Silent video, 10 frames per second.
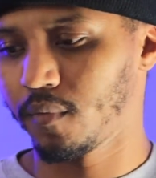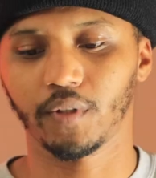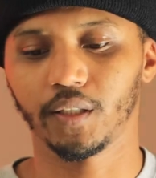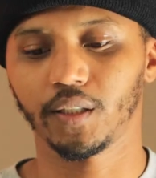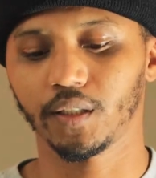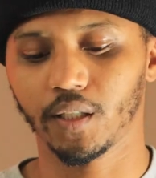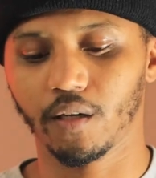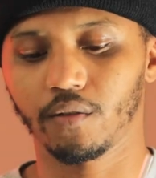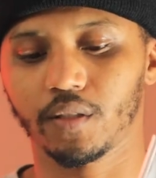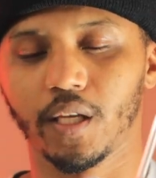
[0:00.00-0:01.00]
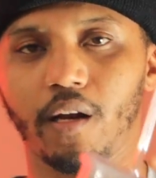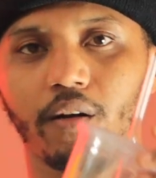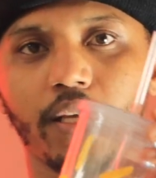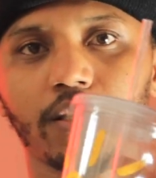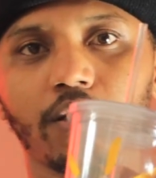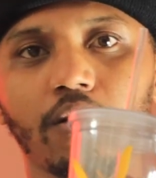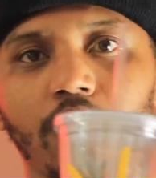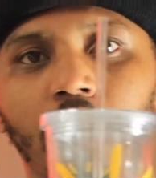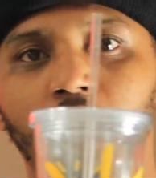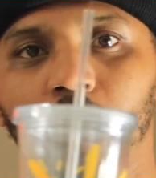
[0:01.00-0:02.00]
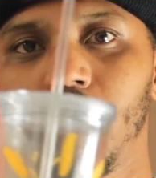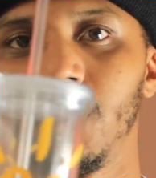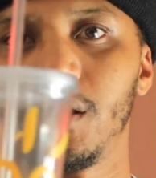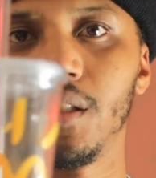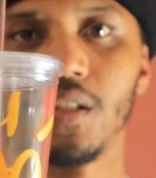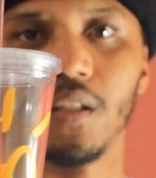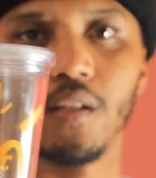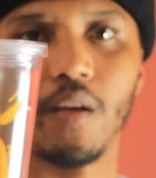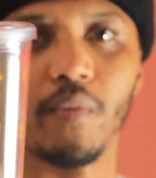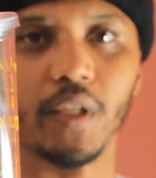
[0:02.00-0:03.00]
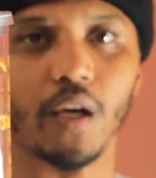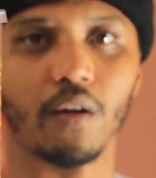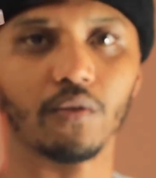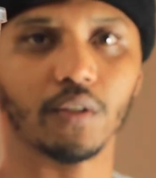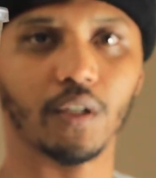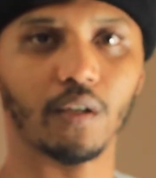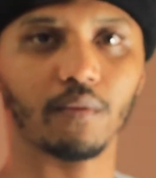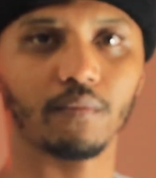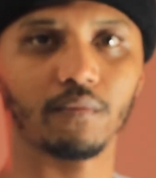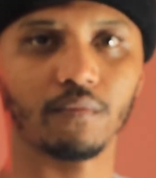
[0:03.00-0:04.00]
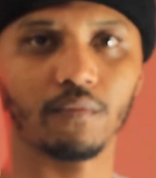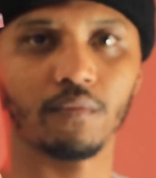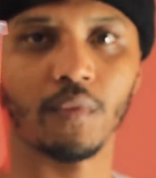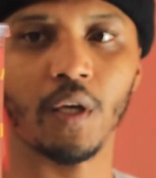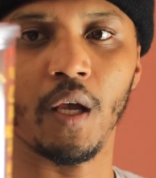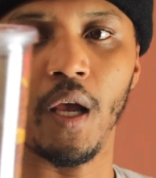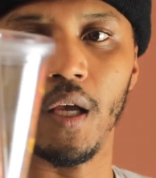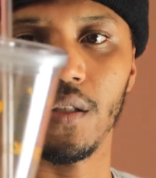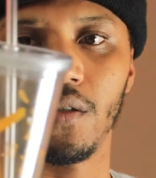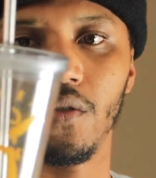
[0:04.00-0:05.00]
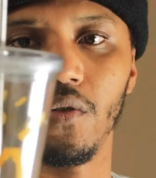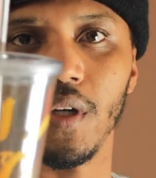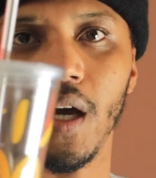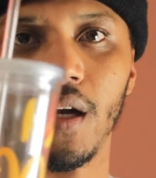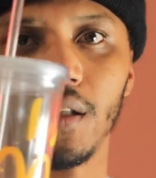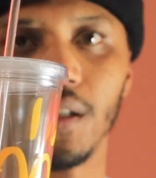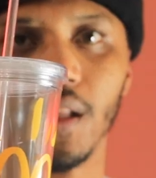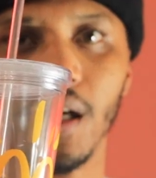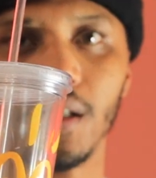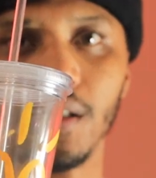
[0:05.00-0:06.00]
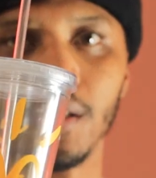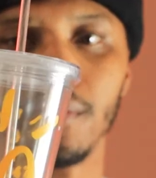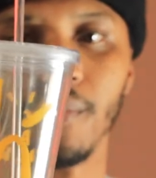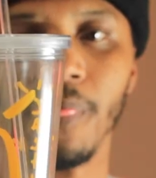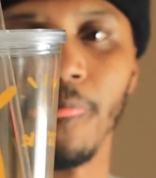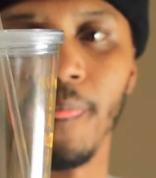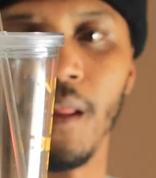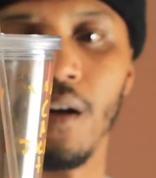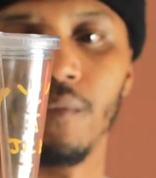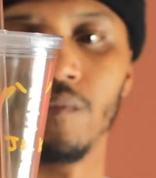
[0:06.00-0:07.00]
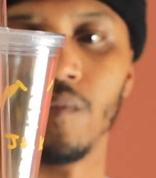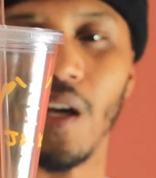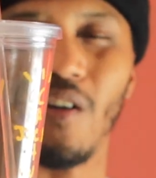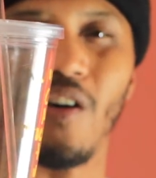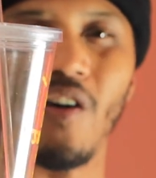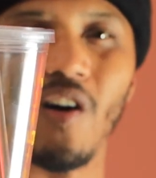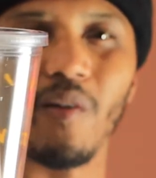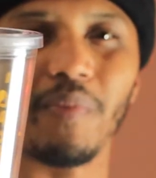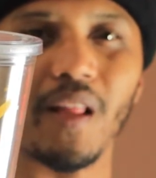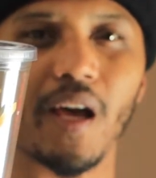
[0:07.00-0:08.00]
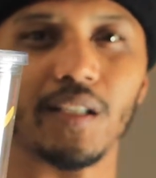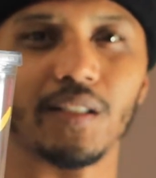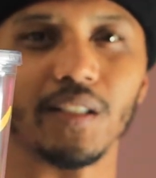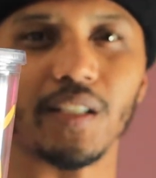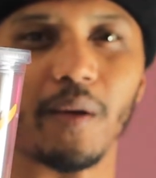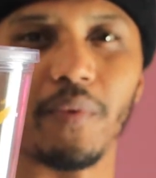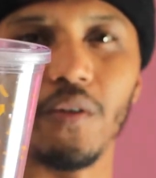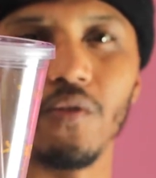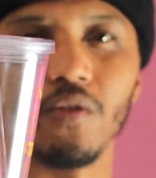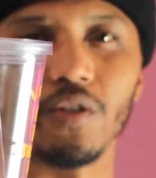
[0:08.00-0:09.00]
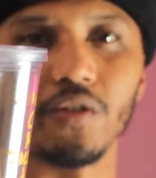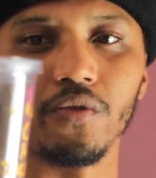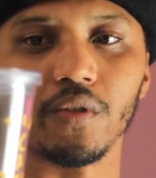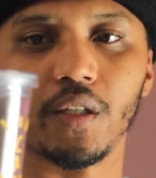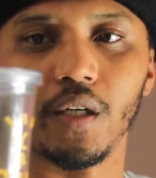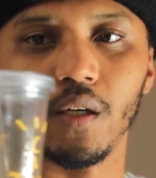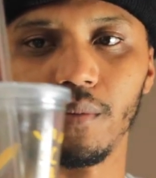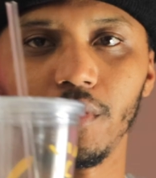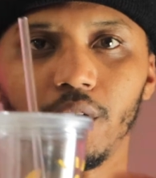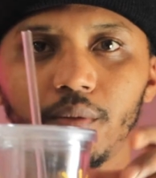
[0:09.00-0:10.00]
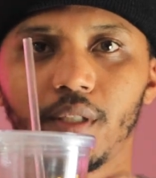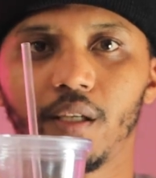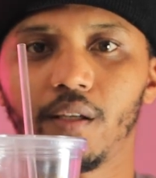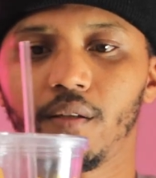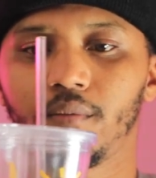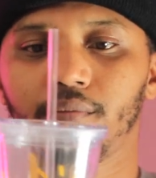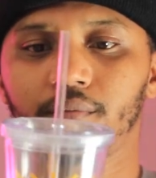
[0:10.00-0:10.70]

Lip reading: They touched down on Saturday, so this is the McDonald's cup. It's cool. It kind of looked like a hard plastic type of orange juice cup. You know what I'm saying?